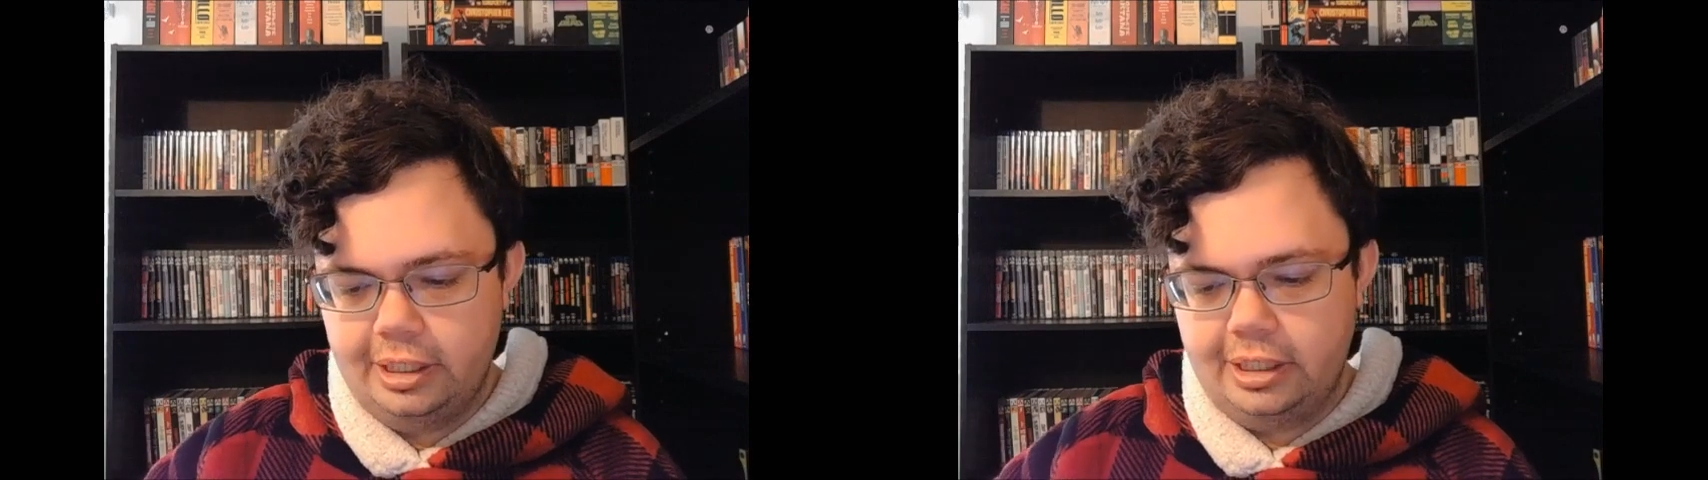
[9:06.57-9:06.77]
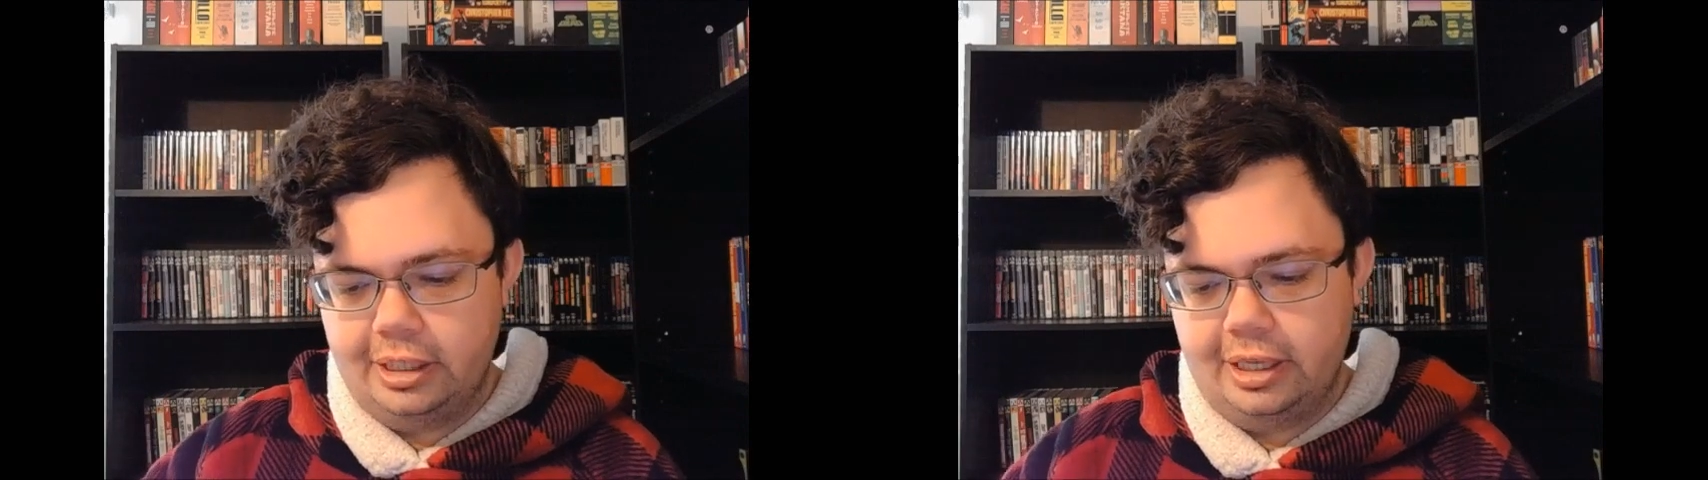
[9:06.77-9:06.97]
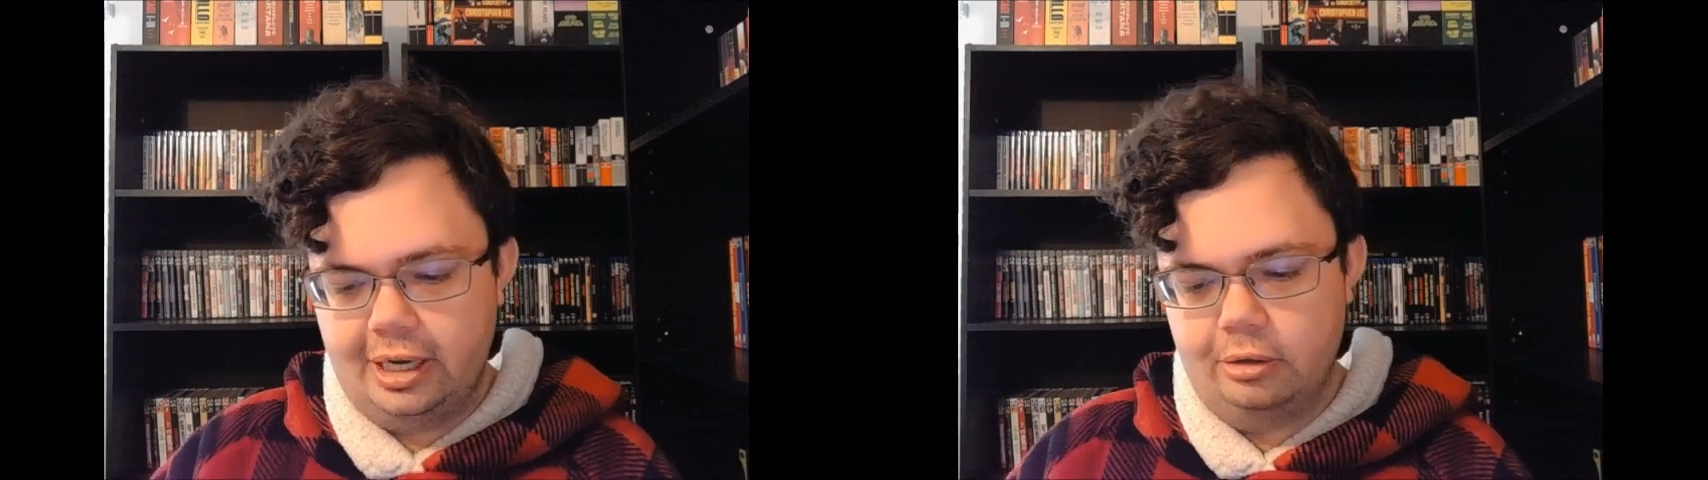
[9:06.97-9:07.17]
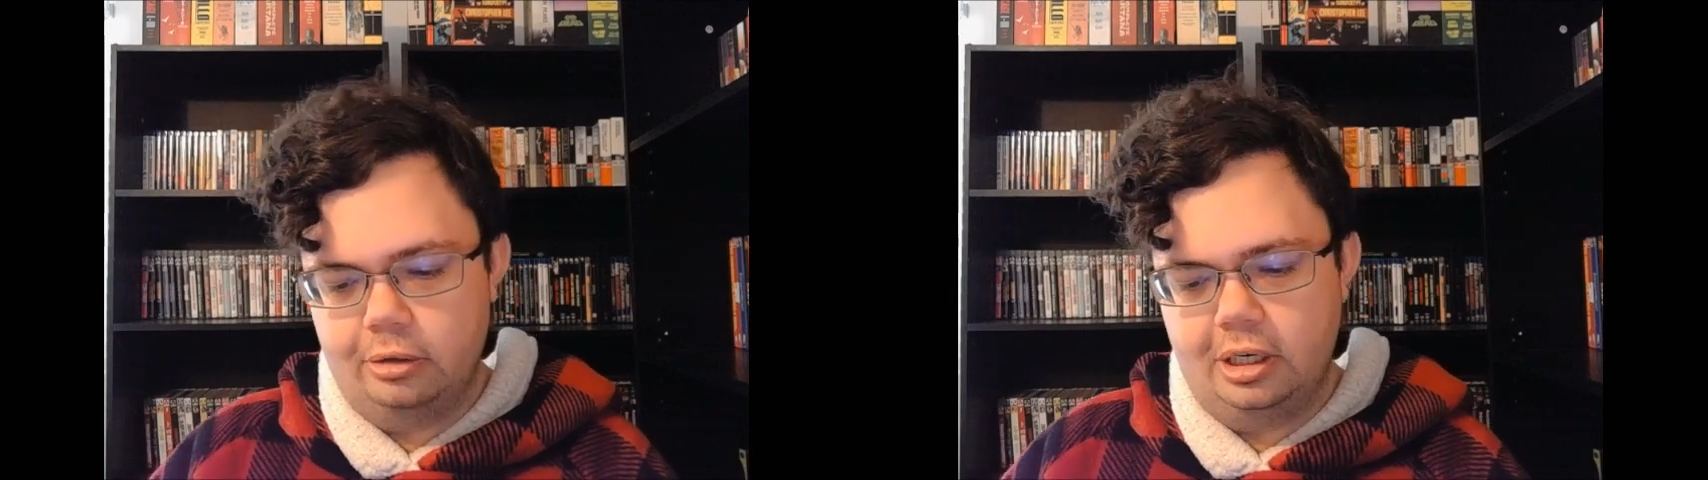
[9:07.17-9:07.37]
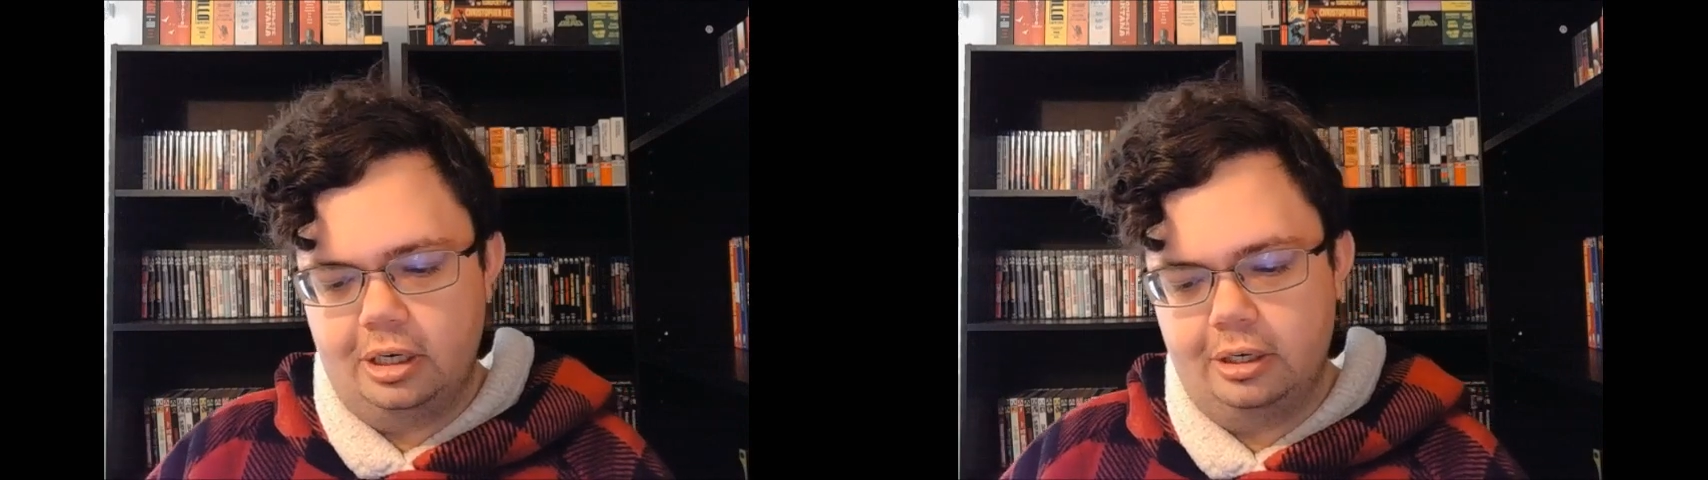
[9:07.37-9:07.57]
said that
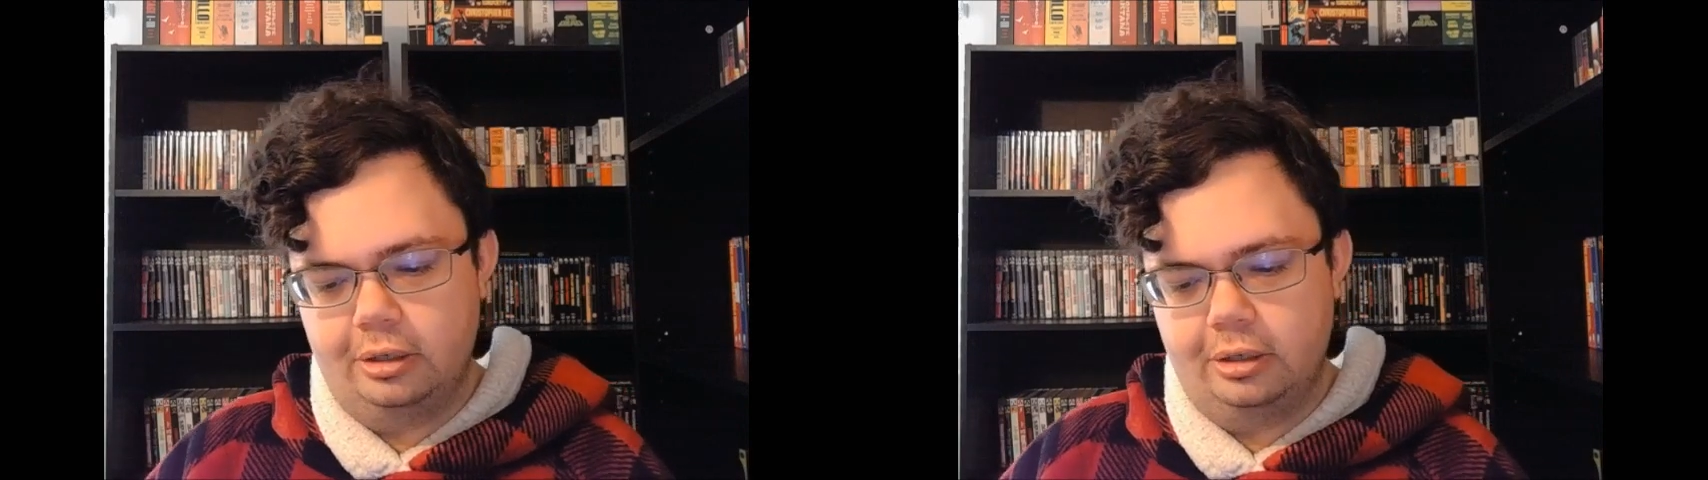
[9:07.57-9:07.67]
uh,